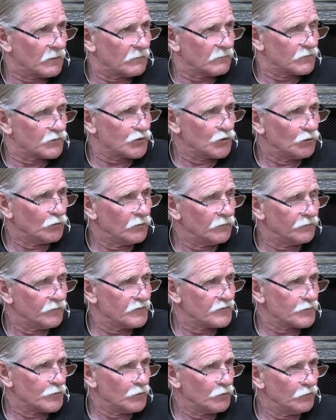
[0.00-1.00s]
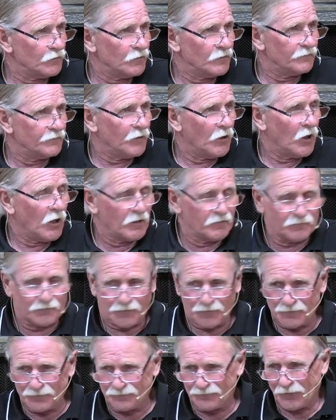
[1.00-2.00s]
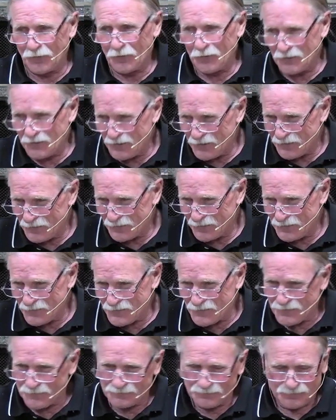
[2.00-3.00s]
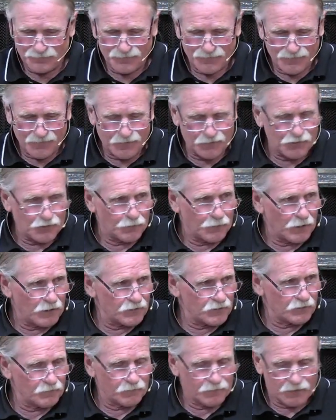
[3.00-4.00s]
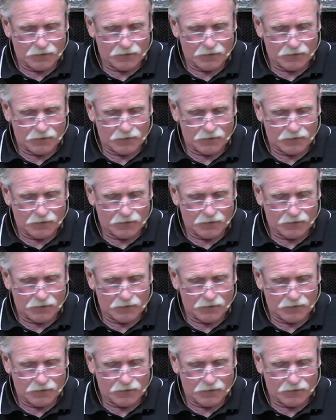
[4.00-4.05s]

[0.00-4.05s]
children of Israel lived on for 40 years. Could you imagine?